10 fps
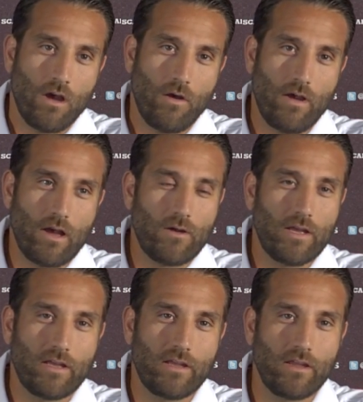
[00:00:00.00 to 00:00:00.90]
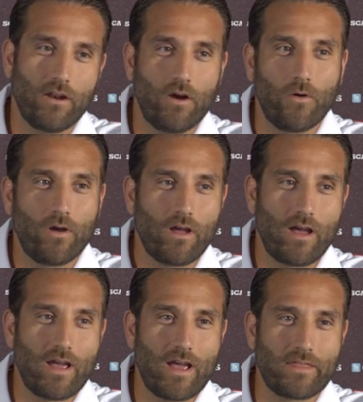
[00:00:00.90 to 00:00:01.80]
Well, you know,
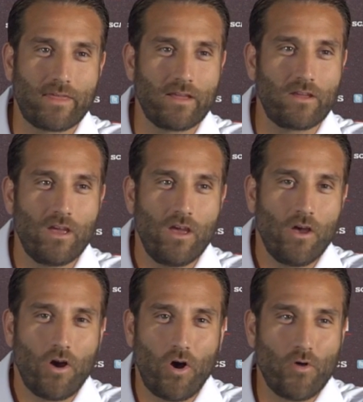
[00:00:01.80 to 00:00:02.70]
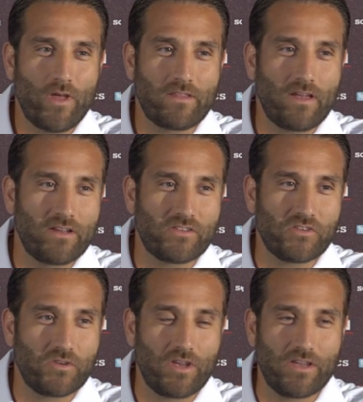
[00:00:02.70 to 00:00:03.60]
I think all that does
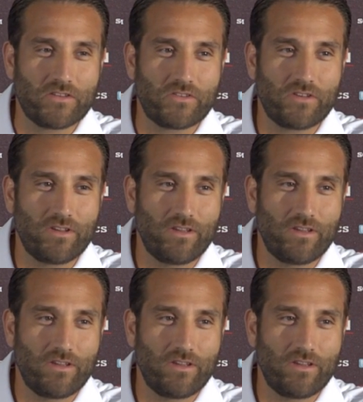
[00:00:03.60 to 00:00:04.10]
is